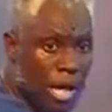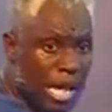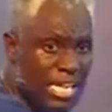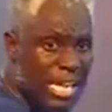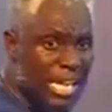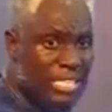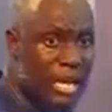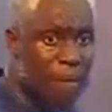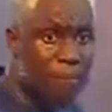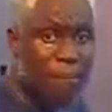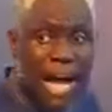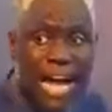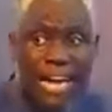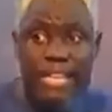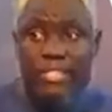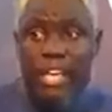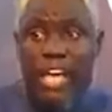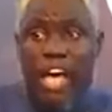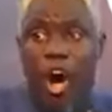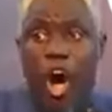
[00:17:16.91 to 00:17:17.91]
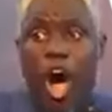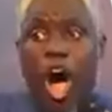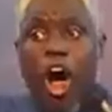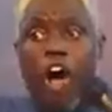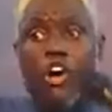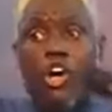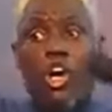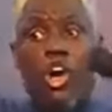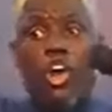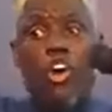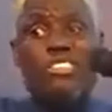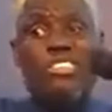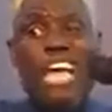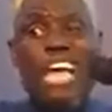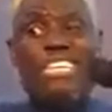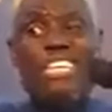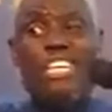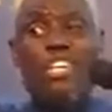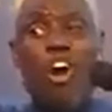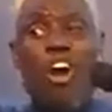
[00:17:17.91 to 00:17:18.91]
that a man is all
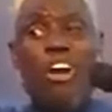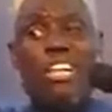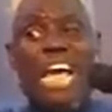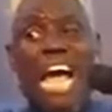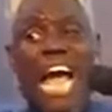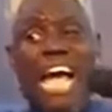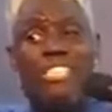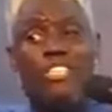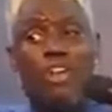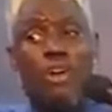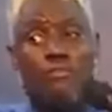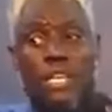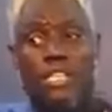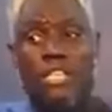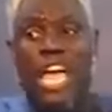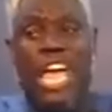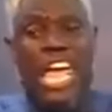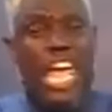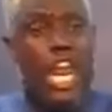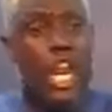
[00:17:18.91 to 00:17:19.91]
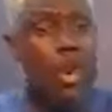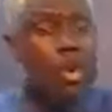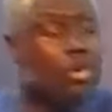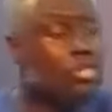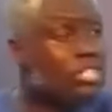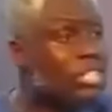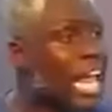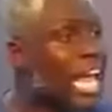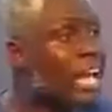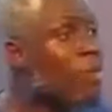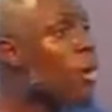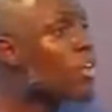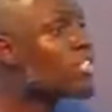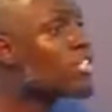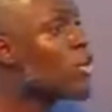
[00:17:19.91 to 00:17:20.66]
clothed in all kinds of things, he looks like what